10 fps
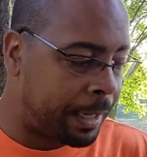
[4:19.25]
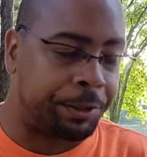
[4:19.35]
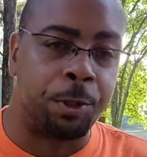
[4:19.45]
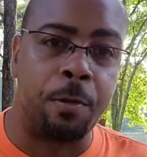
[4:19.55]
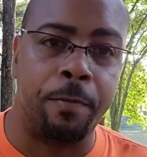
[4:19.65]

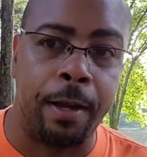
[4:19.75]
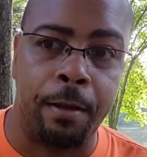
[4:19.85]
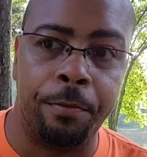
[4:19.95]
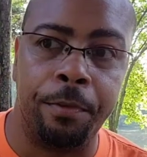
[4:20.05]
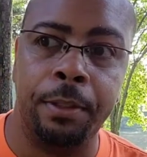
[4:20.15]
External
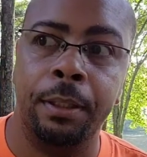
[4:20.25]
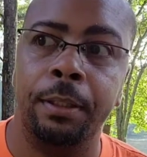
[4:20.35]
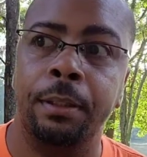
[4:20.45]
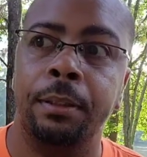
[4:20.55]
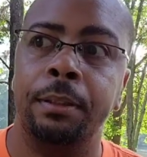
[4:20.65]
valve
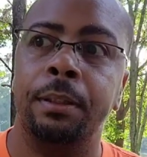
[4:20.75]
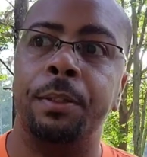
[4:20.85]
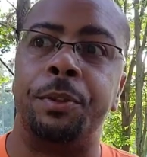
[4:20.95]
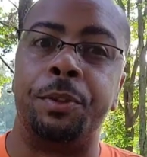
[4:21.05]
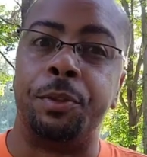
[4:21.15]

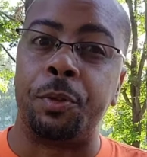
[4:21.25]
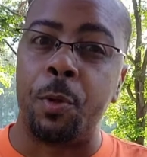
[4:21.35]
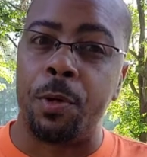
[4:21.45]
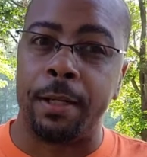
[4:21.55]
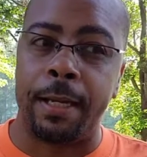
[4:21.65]
is
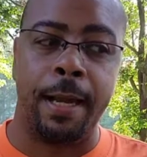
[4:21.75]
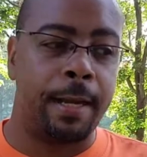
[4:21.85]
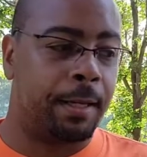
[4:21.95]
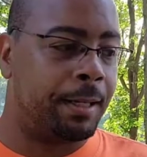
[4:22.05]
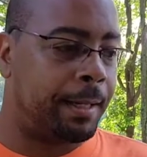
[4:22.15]
sort of
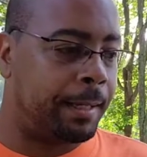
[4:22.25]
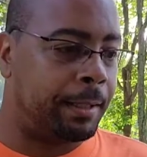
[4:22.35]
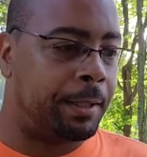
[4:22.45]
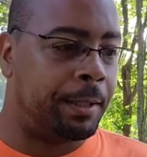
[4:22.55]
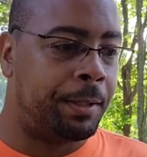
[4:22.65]
kind of
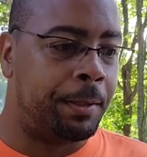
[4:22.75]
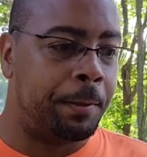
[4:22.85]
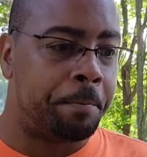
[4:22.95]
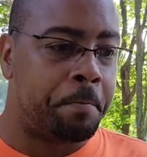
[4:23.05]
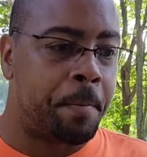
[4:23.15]
like
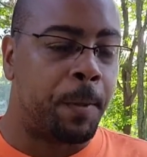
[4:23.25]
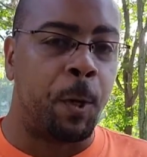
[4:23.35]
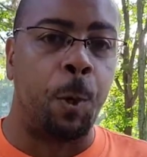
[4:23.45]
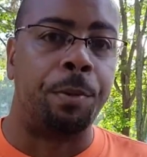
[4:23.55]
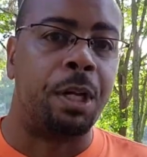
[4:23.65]

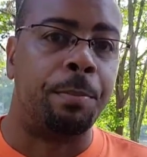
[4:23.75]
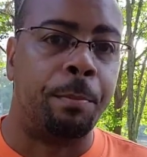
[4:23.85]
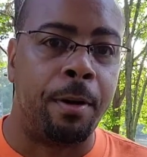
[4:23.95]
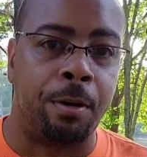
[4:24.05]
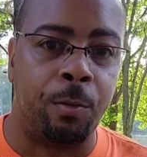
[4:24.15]
opening up a
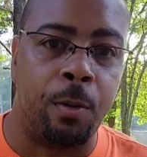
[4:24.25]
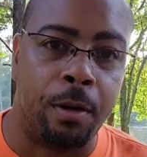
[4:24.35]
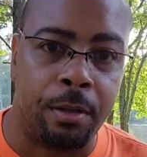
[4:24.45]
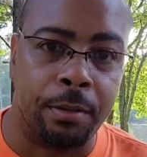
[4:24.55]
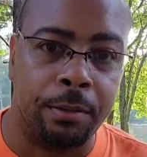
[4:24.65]
bottle of
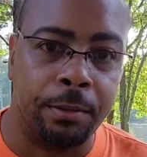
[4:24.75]
water.